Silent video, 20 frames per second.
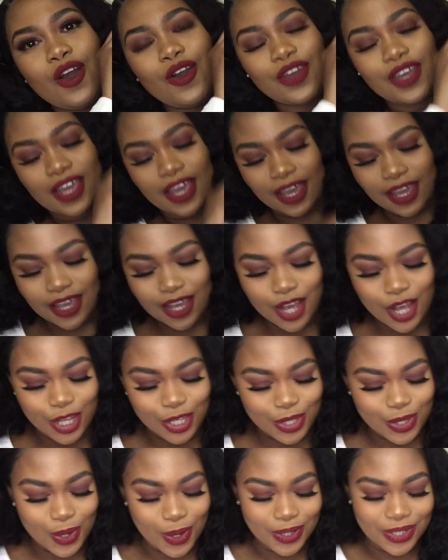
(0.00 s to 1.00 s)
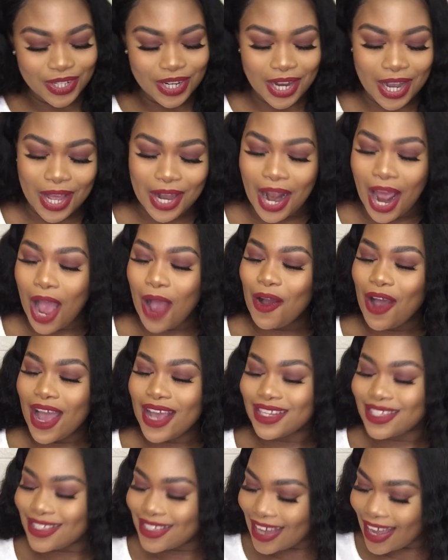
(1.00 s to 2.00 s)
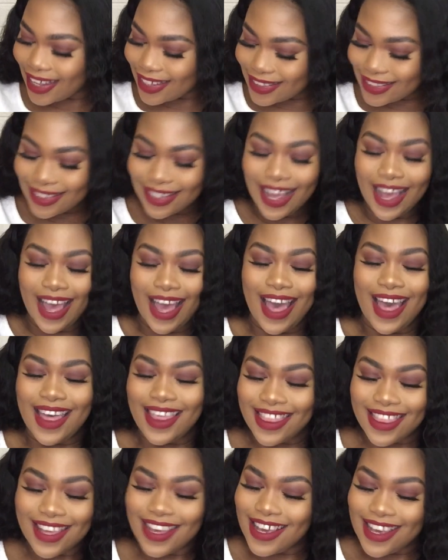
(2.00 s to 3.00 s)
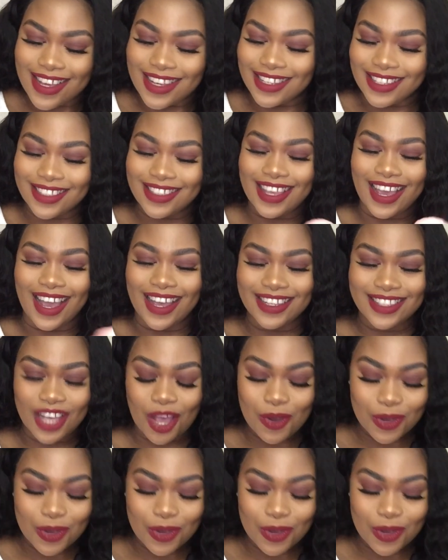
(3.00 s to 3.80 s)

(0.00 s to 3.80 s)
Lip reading: okay? So check out how I styled this, guys.